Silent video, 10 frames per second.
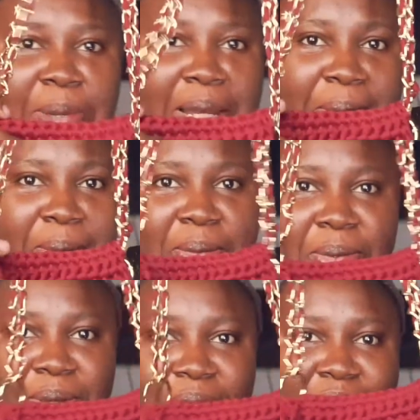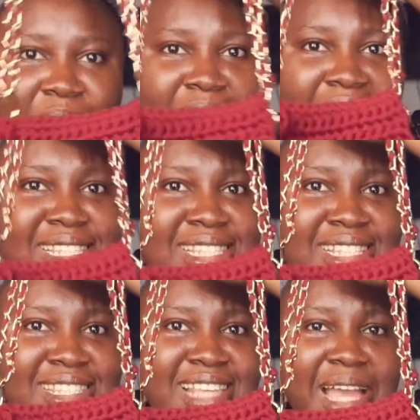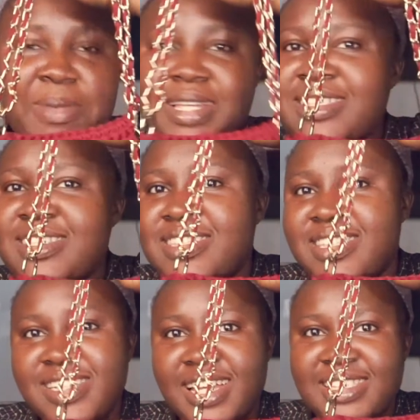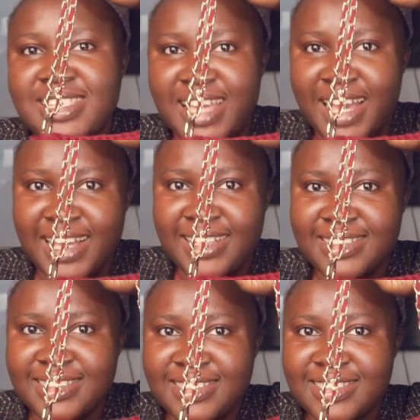play. Look at it. I made this t-shirt yarn.